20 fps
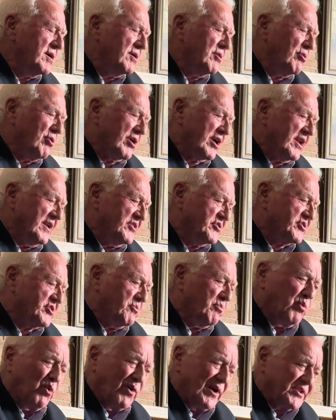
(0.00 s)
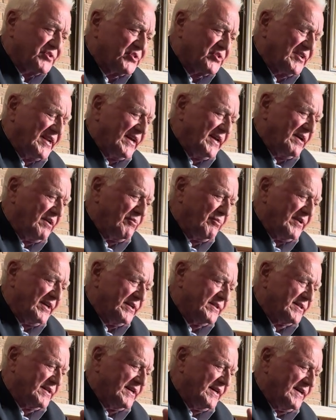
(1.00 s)
organized supports there
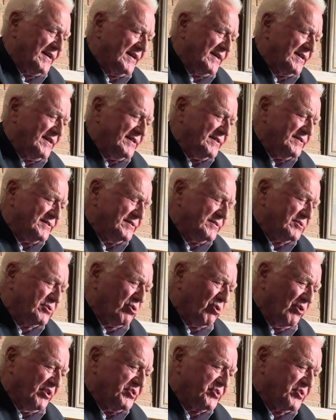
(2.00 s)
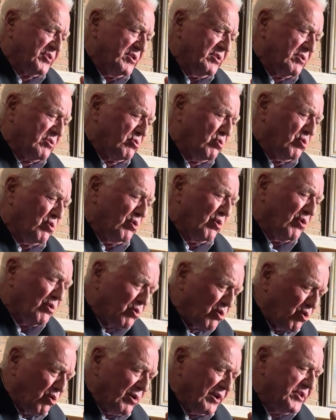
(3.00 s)
with
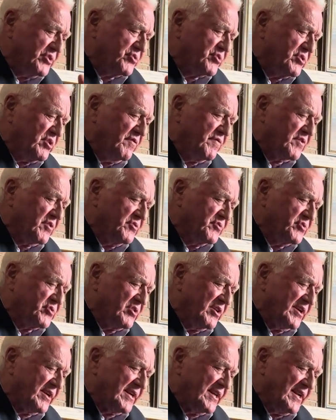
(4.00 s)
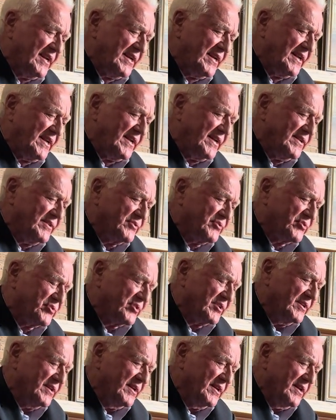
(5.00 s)
coalition of concerned Canadians,
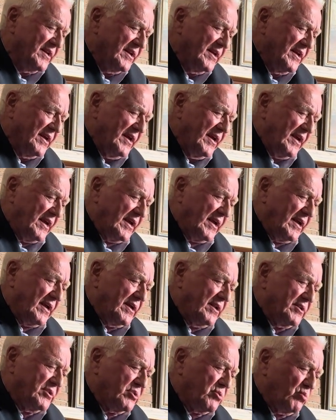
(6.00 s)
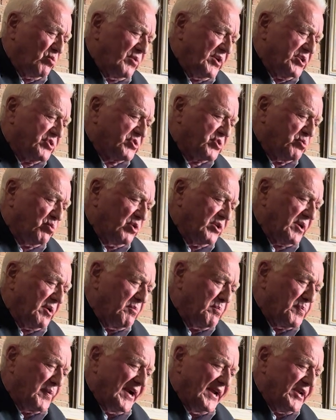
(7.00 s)
and which would
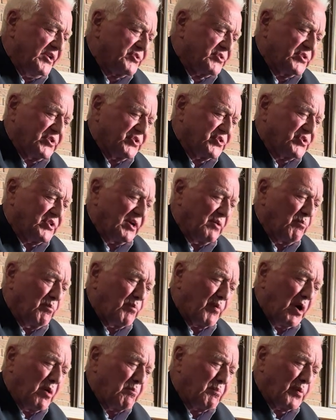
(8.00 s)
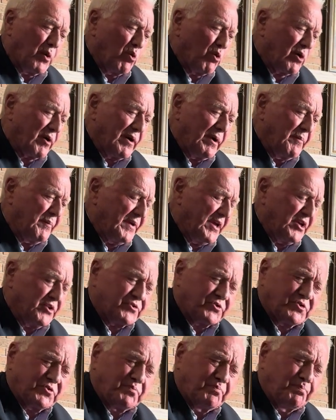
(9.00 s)
embrace the 7-point program.
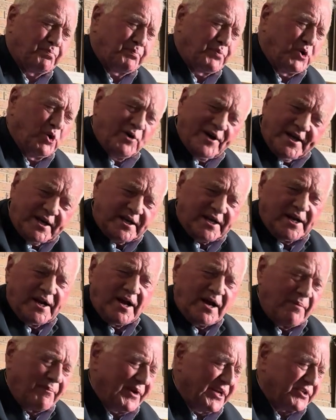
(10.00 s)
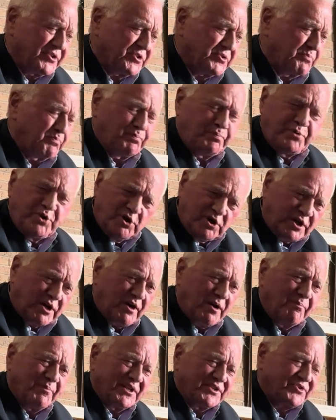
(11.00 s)
It's pure economics, pure
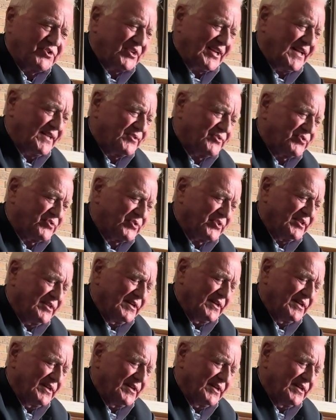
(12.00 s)
common sense,